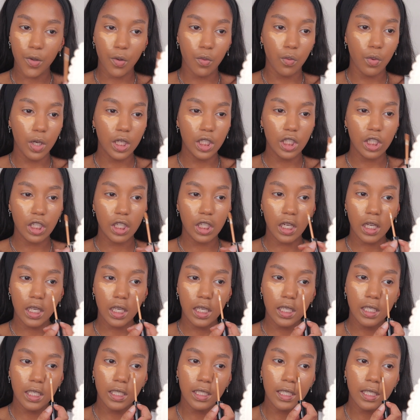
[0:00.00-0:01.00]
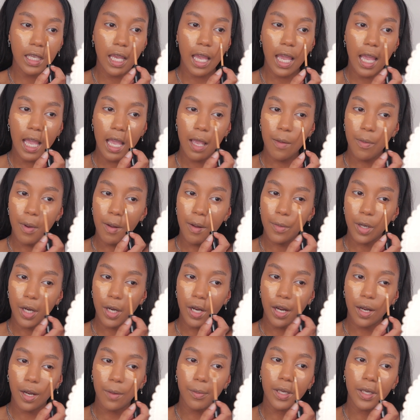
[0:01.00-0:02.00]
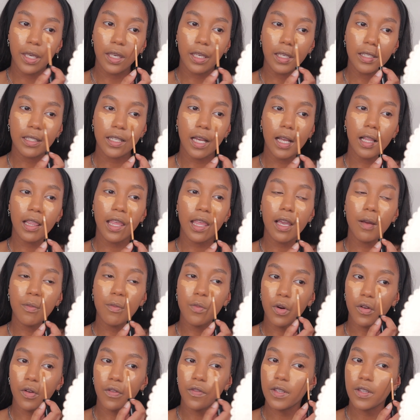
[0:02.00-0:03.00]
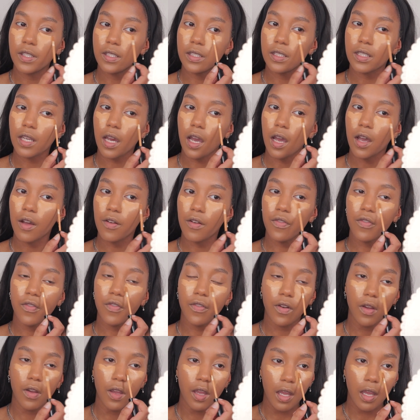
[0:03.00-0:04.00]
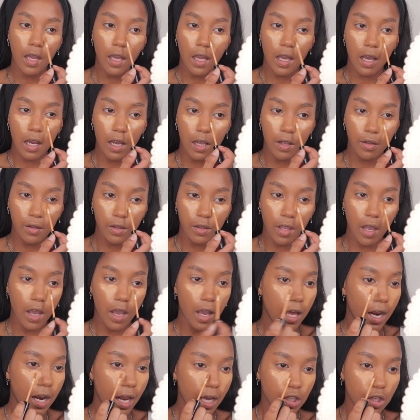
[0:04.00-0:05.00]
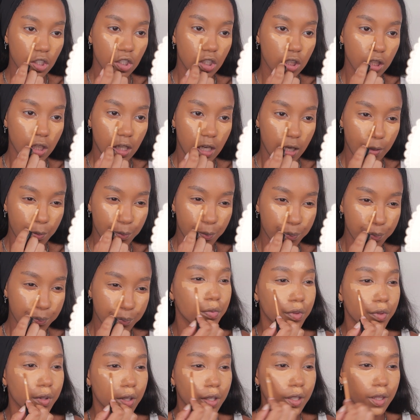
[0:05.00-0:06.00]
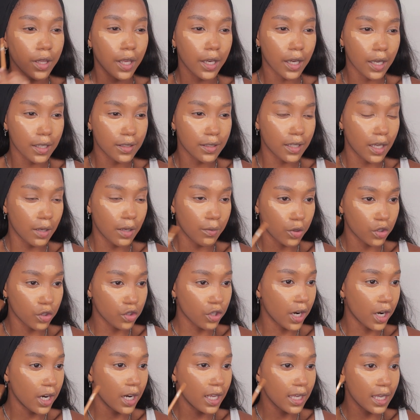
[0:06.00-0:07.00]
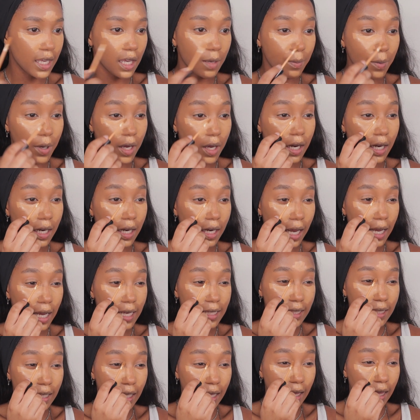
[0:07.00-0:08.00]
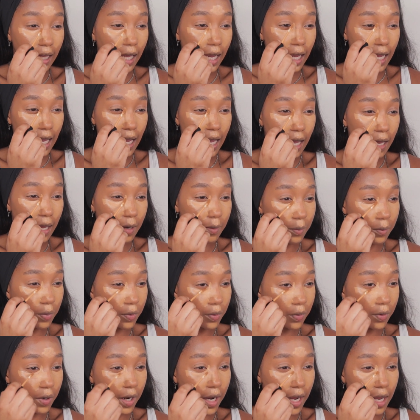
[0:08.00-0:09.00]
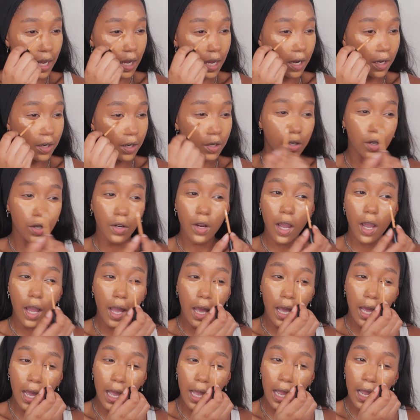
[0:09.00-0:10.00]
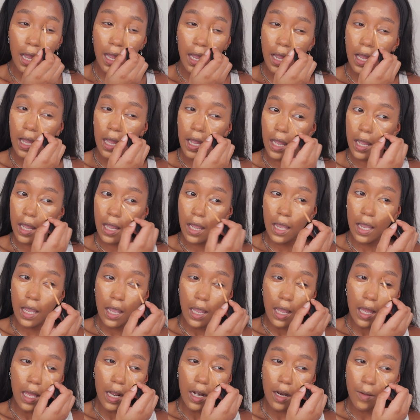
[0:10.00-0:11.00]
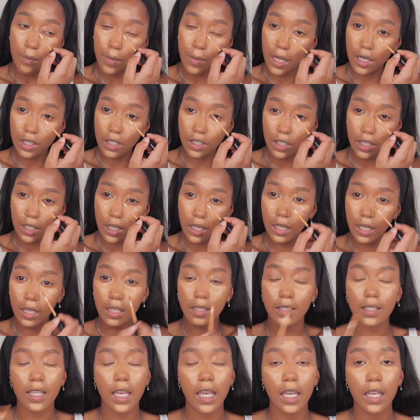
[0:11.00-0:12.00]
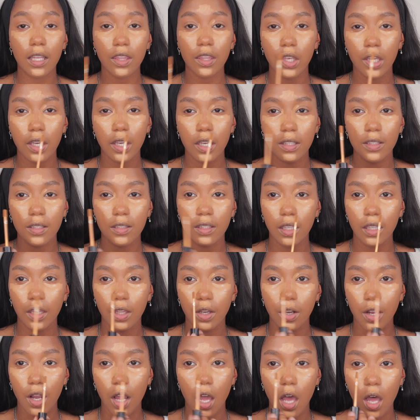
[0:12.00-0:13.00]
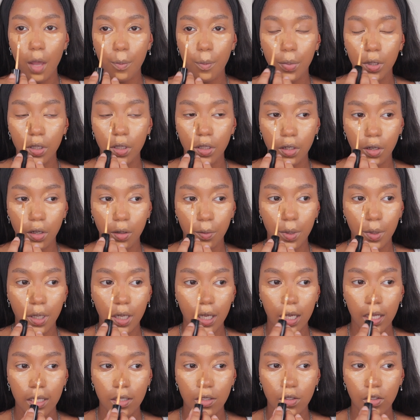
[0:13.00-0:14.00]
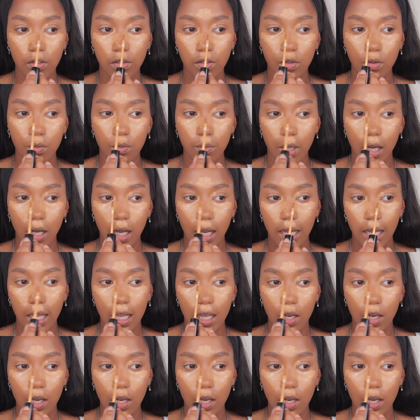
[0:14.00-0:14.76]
which is a bummer because I like Morphe stuff a lot, actually. Like I said, we're trying to keep a nice light and bright under eye. I'm actually gonna take the concealer up a little bit into my